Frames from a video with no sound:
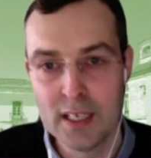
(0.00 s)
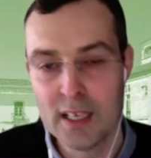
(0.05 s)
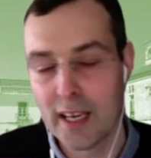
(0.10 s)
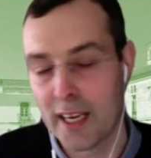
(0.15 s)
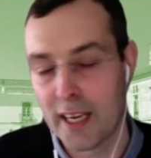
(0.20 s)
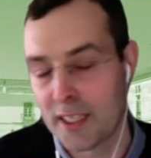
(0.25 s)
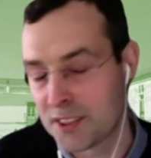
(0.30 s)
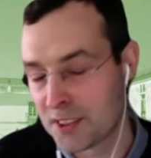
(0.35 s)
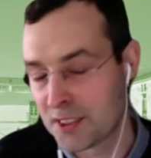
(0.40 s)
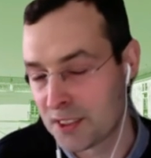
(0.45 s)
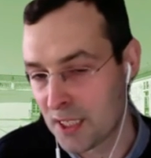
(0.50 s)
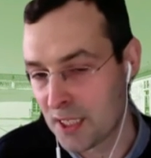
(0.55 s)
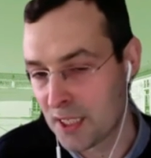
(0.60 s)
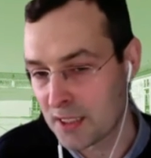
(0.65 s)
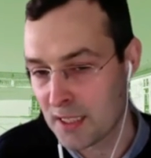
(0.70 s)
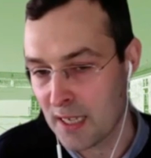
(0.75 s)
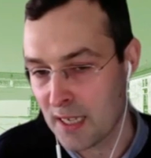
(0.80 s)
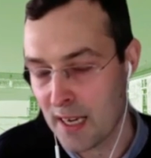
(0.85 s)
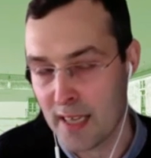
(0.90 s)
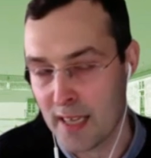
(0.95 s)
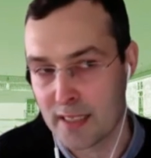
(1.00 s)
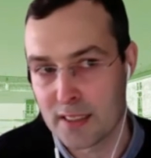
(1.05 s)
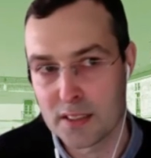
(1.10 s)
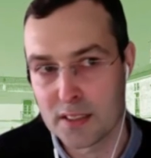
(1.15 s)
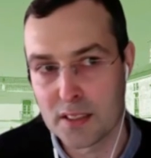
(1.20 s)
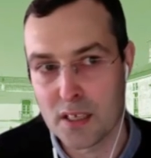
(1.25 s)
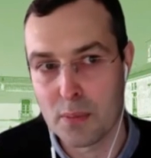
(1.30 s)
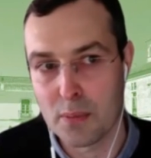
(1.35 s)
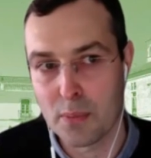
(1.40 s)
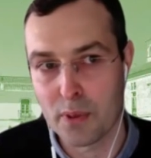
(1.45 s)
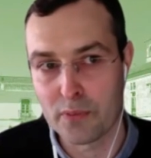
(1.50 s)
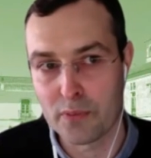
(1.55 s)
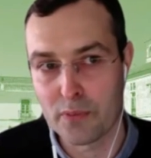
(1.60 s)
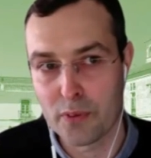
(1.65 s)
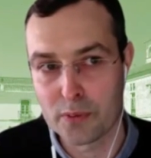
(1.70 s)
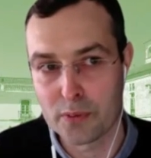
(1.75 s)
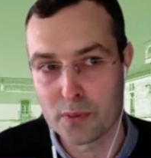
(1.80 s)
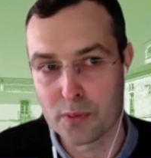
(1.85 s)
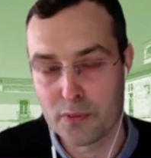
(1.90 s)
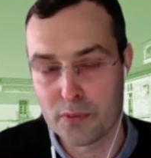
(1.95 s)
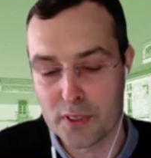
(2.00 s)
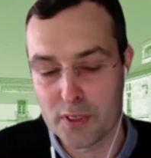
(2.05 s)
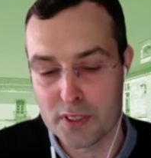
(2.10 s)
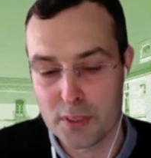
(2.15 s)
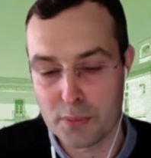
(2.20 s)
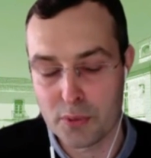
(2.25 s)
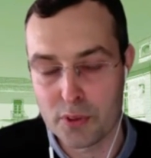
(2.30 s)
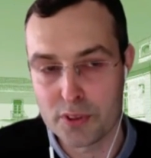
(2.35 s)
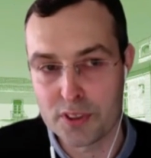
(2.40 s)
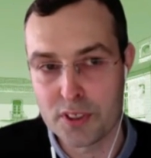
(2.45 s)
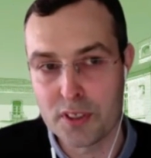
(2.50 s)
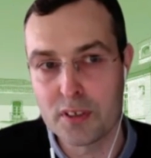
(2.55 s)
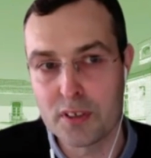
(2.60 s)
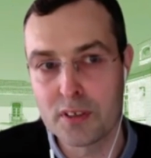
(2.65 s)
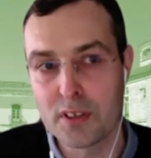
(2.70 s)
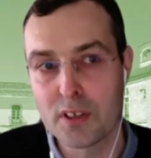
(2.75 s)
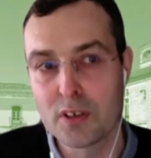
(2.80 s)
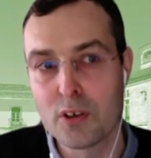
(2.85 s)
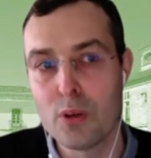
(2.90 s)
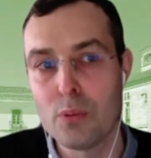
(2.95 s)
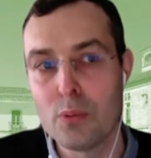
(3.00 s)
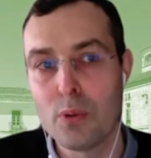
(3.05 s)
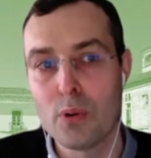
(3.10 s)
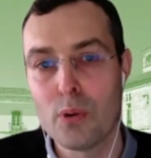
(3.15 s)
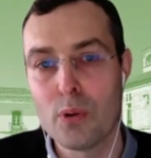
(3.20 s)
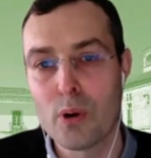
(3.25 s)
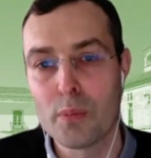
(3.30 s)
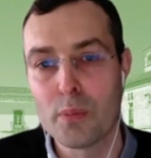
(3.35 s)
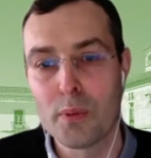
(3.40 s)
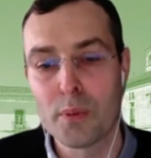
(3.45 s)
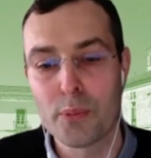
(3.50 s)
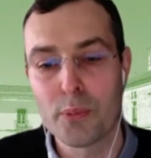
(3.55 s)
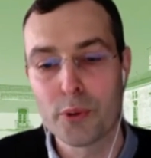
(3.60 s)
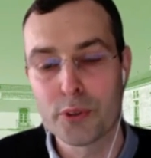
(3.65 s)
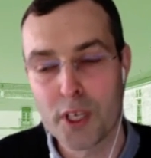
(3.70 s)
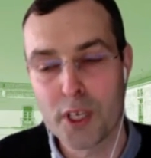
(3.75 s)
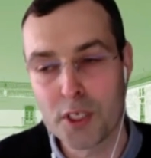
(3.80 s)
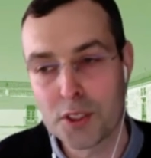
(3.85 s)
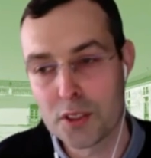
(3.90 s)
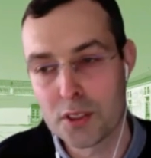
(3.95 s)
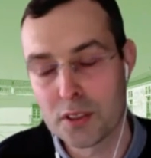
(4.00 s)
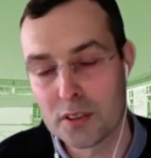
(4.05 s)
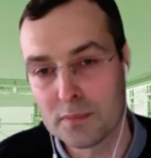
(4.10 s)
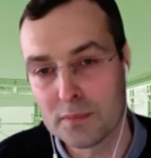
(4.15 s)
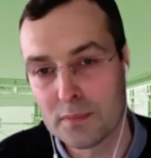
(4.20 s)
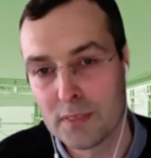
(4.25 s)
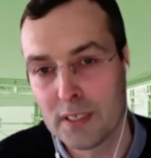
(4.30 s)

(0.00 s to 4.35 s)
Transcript: And just an example, for example, consider the global warming potential.